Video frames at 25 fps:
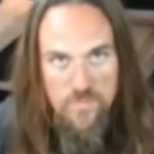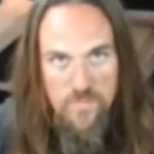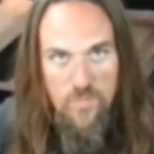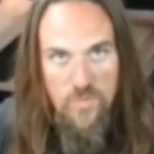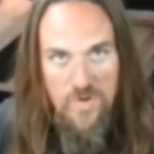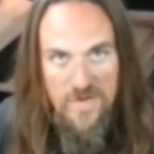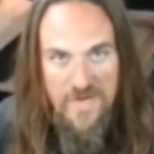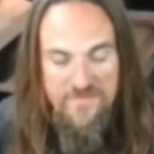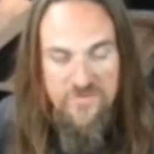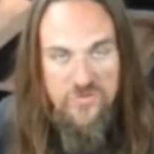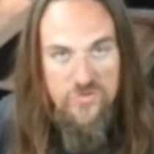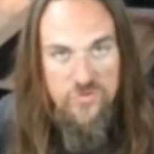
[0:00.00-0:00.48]

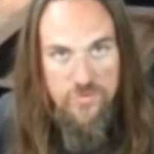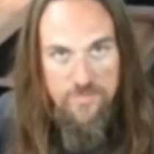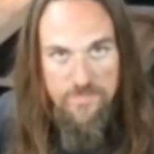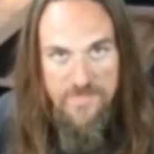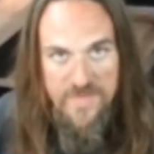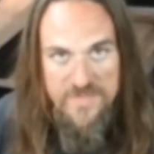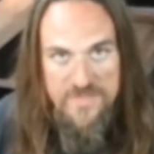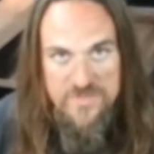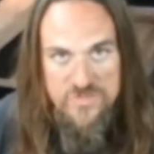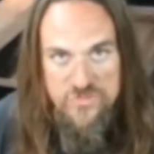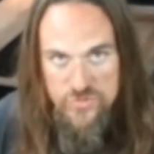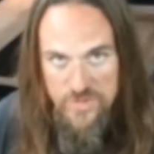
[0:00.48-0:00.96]
what I have to do to
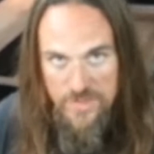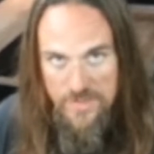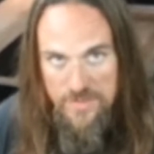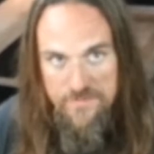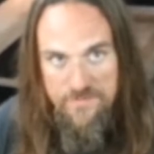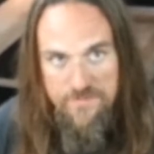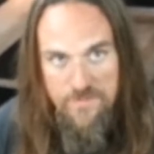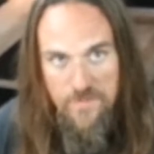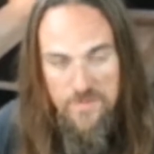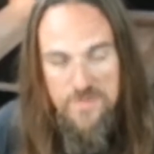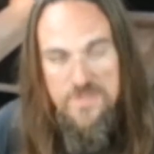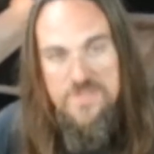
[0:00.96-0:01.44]
make this trailer
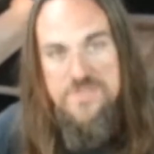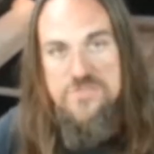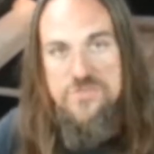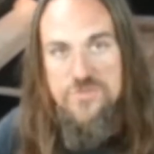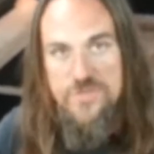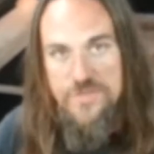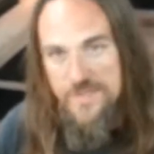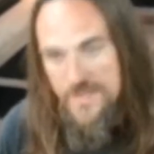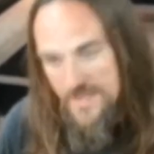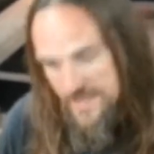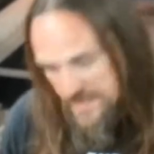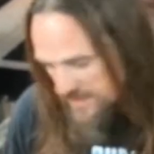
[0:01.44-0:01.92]
fully
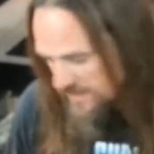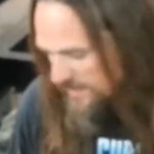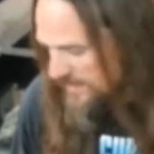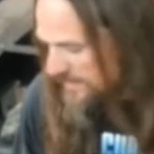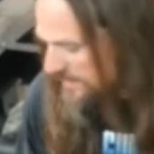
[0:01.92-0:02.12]
street legal.